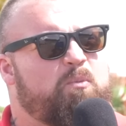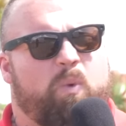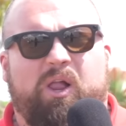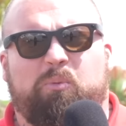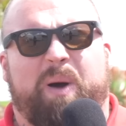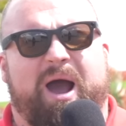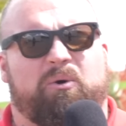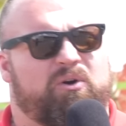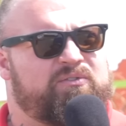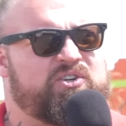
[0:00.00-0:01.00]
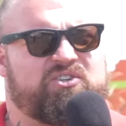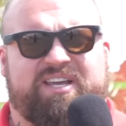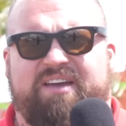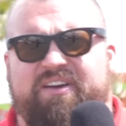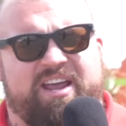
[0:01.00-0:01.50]
willpower of just
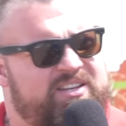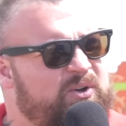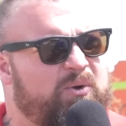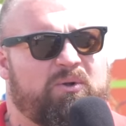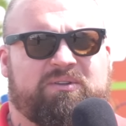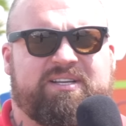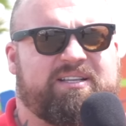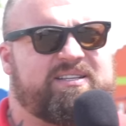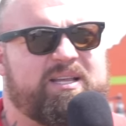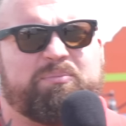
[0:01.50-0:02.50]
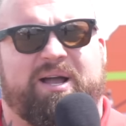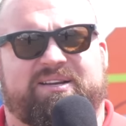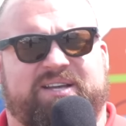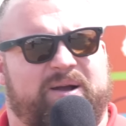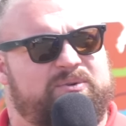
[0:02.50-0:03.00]
give it it all till, till he
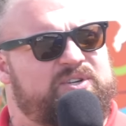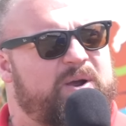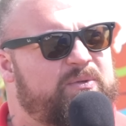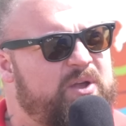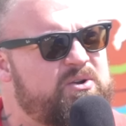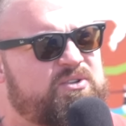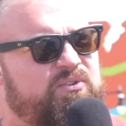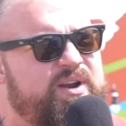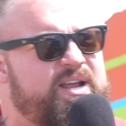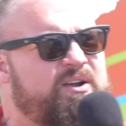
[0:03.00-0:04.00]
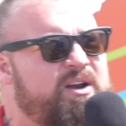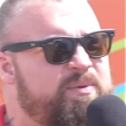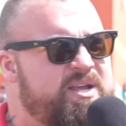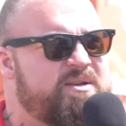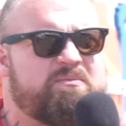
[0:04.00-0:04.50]
blacks out. So those three are going to
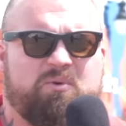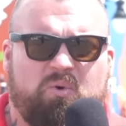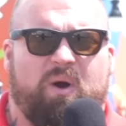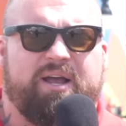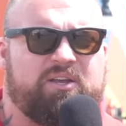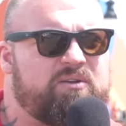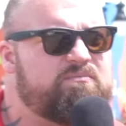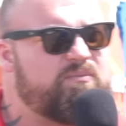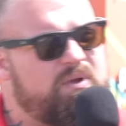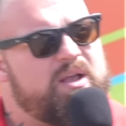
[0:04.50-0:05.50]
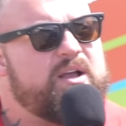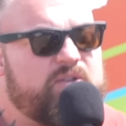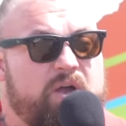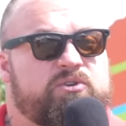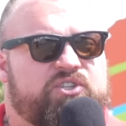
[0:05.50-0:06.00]
be quite,
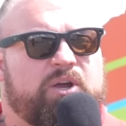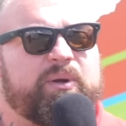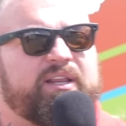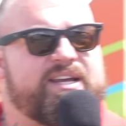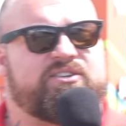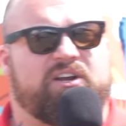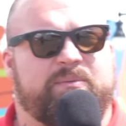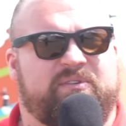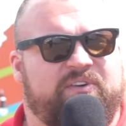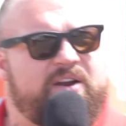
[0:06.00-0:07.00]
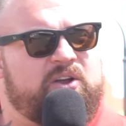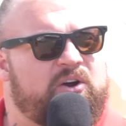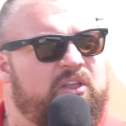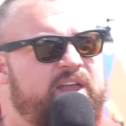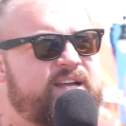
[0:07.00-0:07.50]
those two at least are going to be very good
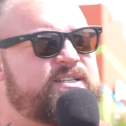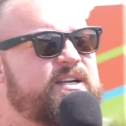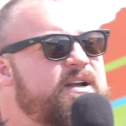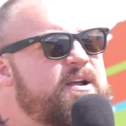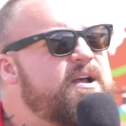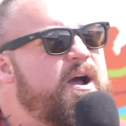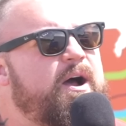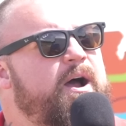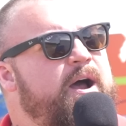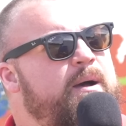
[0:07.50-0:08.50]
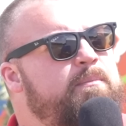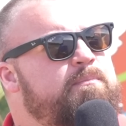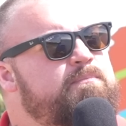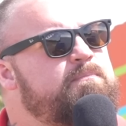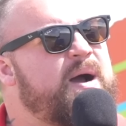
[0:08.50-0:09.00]
on this.
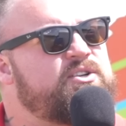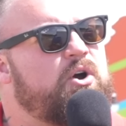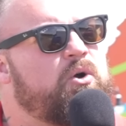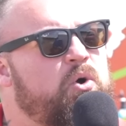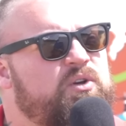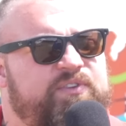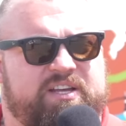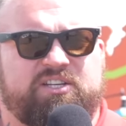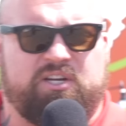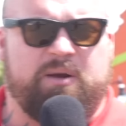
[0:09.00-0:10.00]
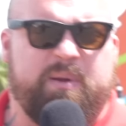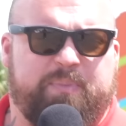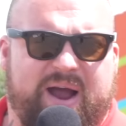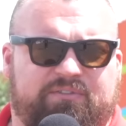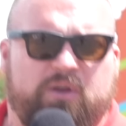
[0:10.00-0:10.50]
Um, my dark horse for this is going to be
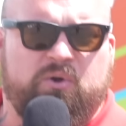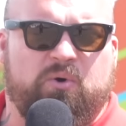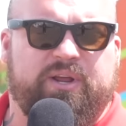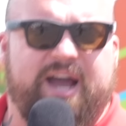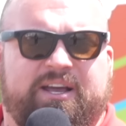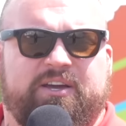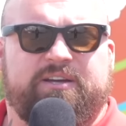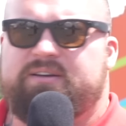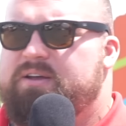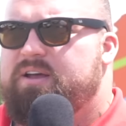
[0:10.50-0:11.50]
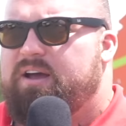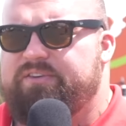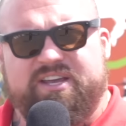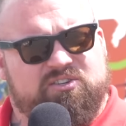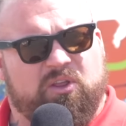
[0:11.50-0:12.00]
Pablo Kordiyaka. I
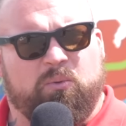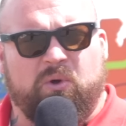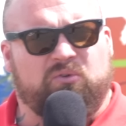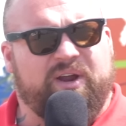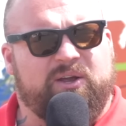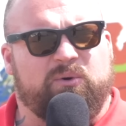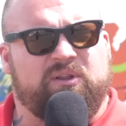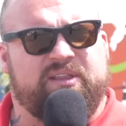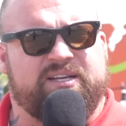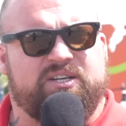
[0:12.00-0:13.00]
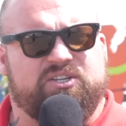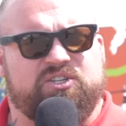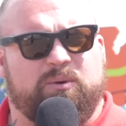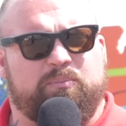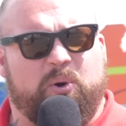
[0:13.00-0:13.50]
think he's got the world record in this at
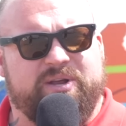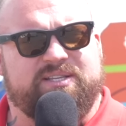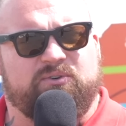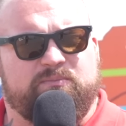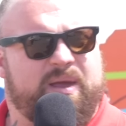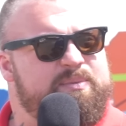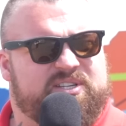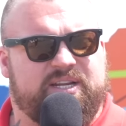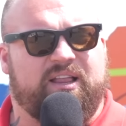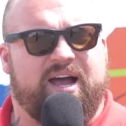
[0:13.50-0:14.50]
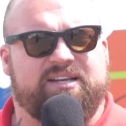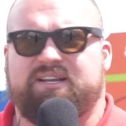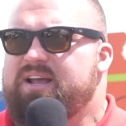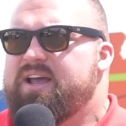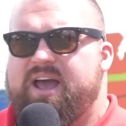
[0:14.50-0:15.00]
some point, or maybe still has.
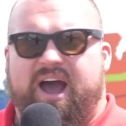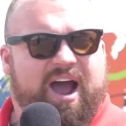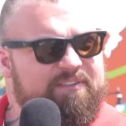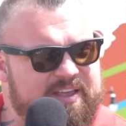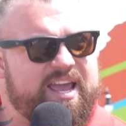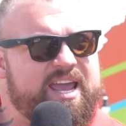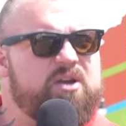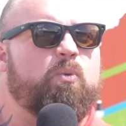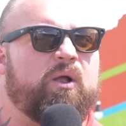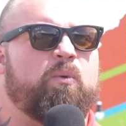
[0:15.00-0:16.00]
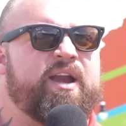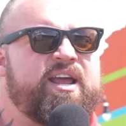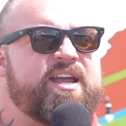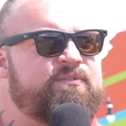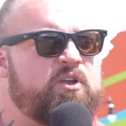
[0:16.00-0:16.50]
I think he will win
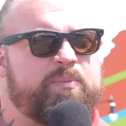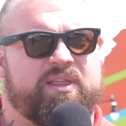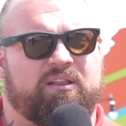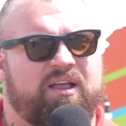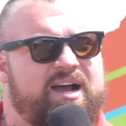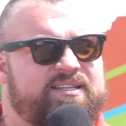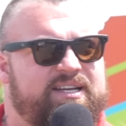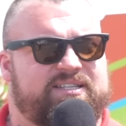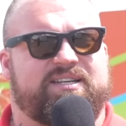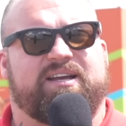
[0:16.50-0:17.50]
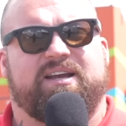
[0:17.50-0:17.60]
it, even though being the lightest